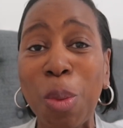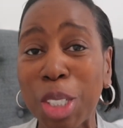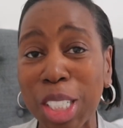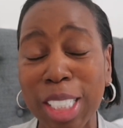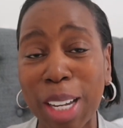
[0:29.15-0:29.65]

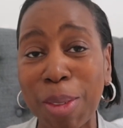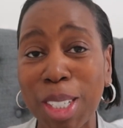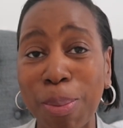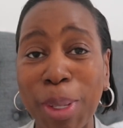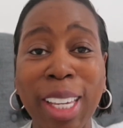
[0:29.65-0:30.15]
which is
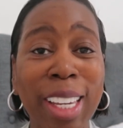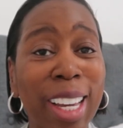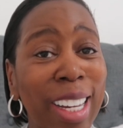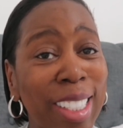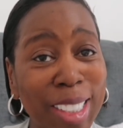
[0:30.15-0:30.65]
going to
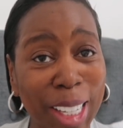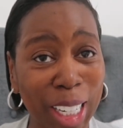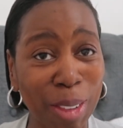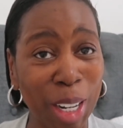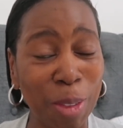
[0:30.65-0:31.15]
be a
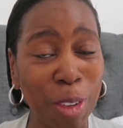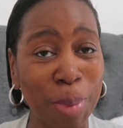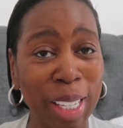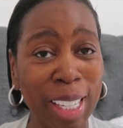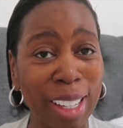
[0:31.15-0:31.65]
decorate
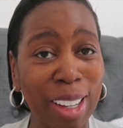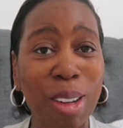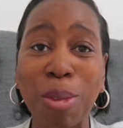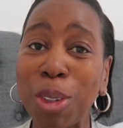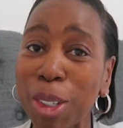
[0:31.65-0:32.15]
with me
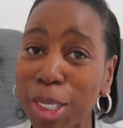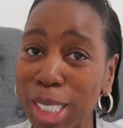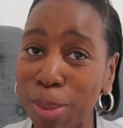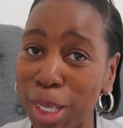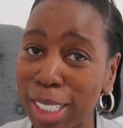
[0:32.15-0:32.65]
for
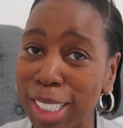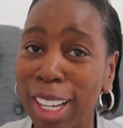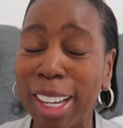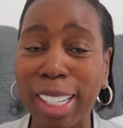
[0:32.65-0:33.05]
Christmas.